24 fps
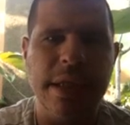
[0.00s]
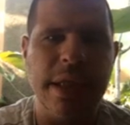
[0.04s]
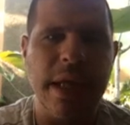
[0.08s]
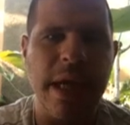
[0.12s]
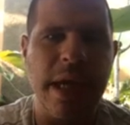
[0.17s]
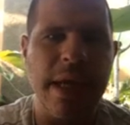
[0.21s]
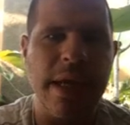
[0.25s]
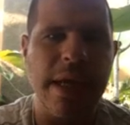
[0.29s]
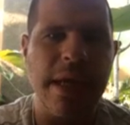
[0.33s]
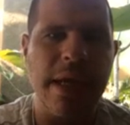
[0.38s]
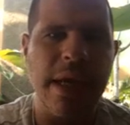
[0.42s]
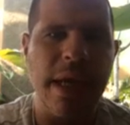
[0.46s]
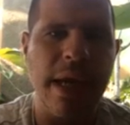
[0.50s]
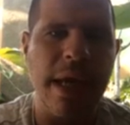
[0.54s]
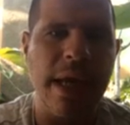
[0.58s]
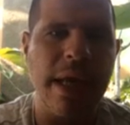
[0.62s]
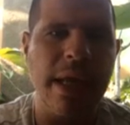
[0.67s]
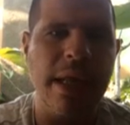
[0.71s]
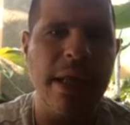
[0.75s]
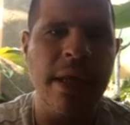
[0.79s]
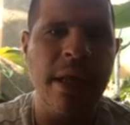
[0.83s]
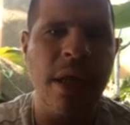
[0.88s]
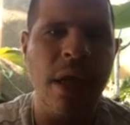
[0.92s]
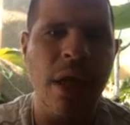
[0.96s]
click
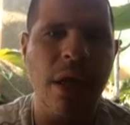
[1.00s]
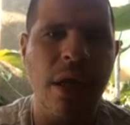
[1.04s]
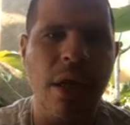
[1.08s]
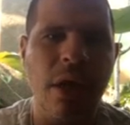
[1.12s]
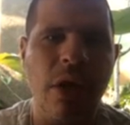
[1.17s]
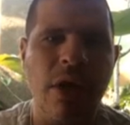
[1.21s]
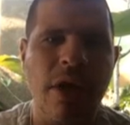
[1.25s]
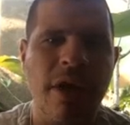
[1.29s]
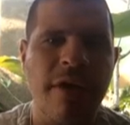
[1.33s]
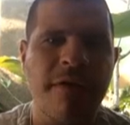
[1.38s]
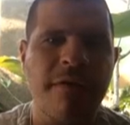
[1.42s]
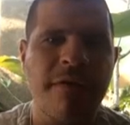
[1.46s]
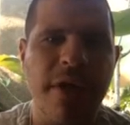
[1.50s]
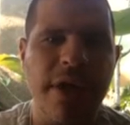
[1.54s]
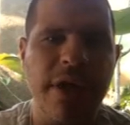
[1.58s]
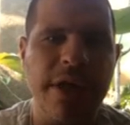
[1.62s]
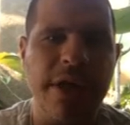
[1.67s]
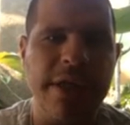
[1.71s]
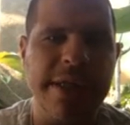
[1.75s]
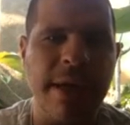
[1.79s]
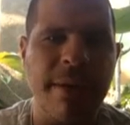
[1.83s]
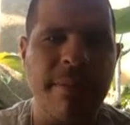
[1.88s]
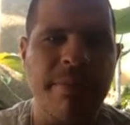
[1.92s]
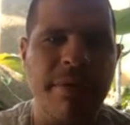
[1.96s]
and looking for
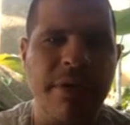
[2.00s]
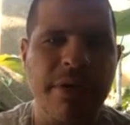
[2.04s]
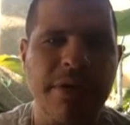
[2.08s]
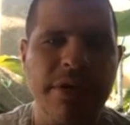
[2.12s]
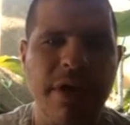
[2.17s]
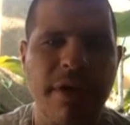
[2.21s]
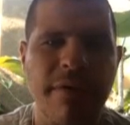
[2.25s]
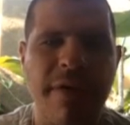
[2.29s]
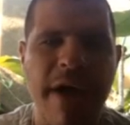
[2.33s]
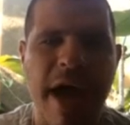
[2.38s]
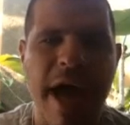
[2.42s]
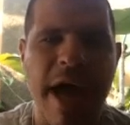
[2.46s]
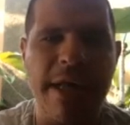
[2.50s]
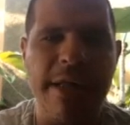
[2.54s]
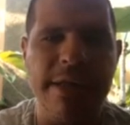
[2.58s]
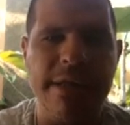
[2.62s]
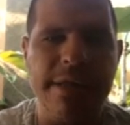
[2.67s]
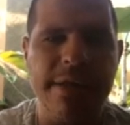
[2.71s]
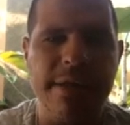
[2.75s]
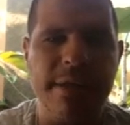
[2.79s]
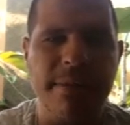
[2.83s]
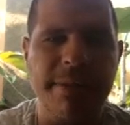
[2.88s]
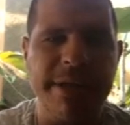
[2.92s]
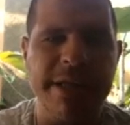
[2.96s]
examples of
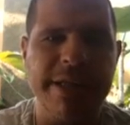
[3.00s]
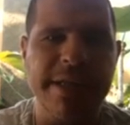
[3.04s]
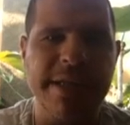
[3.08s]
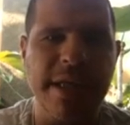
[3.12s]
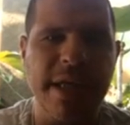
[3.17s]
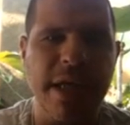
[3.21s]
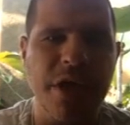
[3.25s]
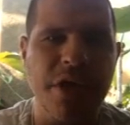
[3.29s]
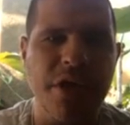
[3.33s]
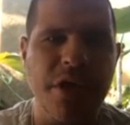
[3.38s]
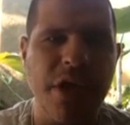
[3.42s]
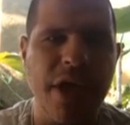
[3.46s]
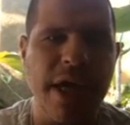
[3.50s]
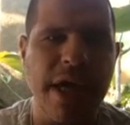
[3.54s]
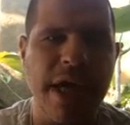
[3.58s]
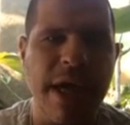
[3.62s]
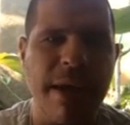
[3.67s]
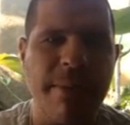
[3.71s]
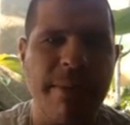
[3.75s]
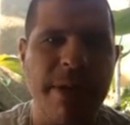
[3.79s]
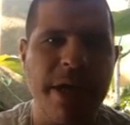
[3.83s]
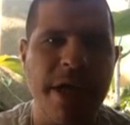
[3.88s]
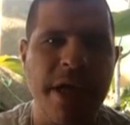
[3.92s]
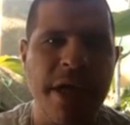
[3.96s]
ads. So basically you're gonna
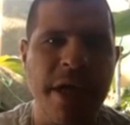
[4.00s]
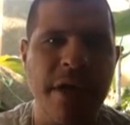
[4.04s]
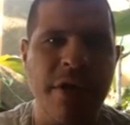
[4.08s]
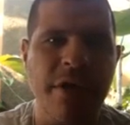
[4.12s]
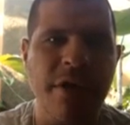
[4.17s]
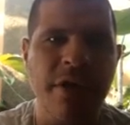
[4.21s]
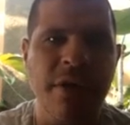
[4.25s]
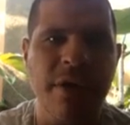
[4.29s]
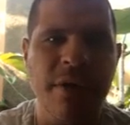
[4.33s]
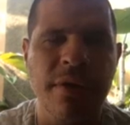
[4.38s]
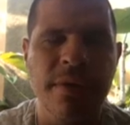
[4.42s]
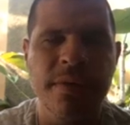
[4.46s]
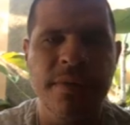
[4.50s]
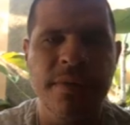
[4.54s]
come in here,